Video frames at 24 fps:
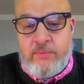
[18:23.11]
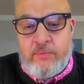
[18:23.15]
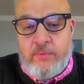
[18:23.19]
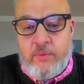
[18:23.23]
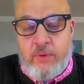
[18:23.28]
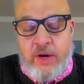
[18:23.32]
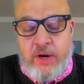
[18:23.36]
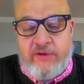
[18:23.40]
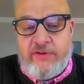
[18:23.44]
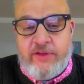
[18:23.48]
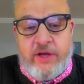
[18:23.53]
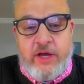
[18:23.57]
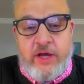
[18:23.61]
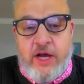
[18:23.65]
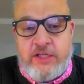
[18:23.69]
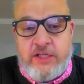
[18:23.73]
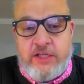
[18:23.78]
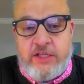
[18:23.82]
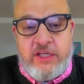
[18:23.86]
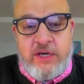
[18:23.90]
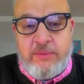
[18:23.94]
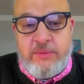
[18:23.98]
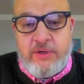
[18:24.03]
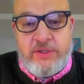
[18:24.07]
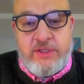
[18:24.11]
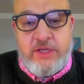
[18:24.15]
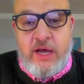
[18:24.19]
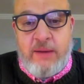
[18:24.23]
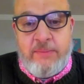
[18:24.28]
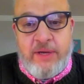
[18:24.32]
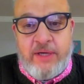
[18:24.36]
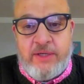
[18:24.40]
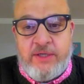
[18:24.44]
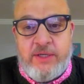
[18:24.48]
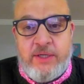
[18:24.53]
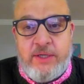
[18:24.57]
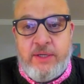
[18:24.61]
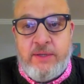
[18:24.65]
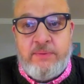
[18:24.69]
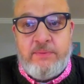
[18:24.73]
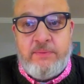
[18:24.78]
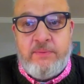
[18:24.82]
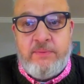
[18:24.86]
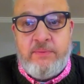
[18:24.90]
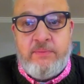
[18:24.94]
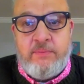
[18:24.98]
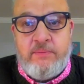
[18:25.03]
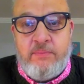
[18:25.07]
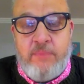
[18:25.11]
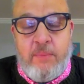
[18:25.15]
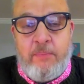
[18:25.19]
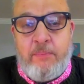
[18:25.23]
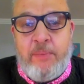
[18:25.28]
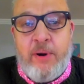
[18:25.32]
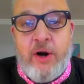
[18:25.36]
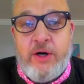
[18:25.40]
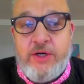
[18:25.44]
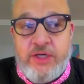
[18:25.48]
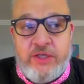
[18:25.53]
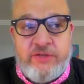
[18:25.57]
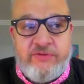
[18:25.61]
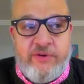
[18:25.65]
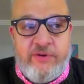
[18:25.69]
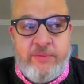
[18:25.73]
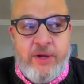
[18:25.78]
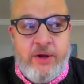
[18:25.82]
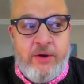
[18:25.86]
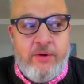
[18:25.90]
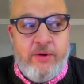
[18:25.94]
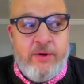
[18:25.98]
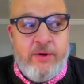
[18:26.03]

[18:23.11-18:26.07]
the customer is coming to purchase from you?